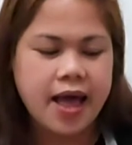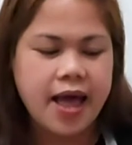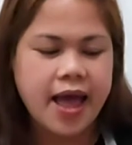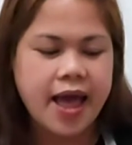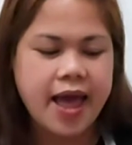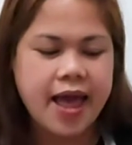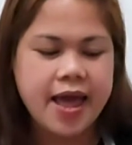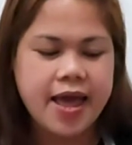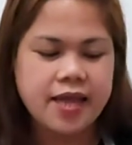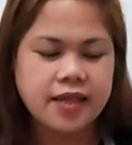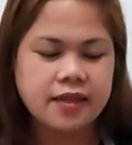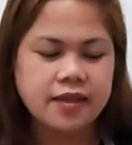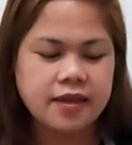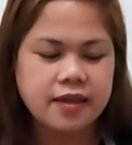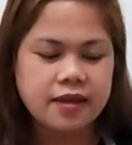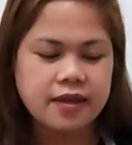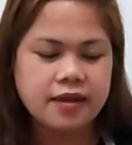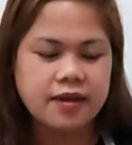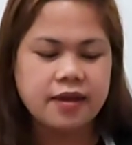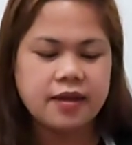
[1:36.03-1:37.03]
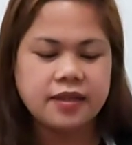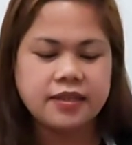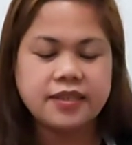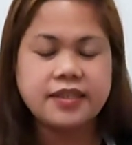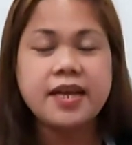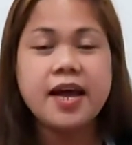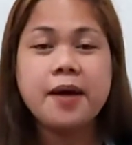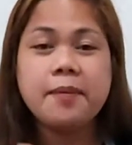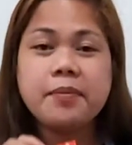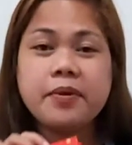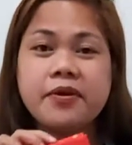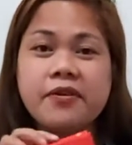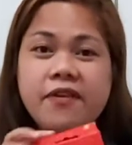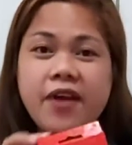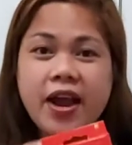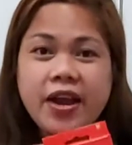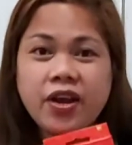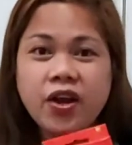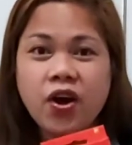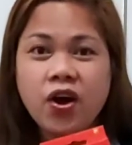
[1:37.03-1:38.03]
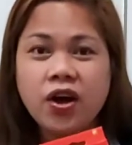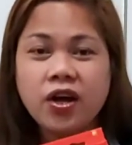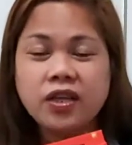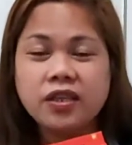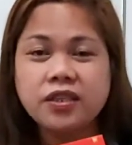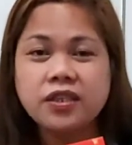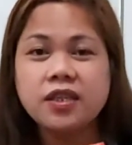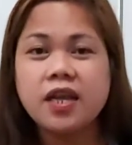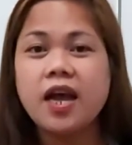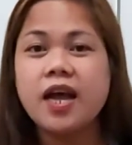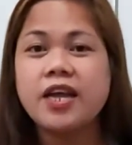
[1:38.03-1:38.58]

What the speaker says: and some crayons.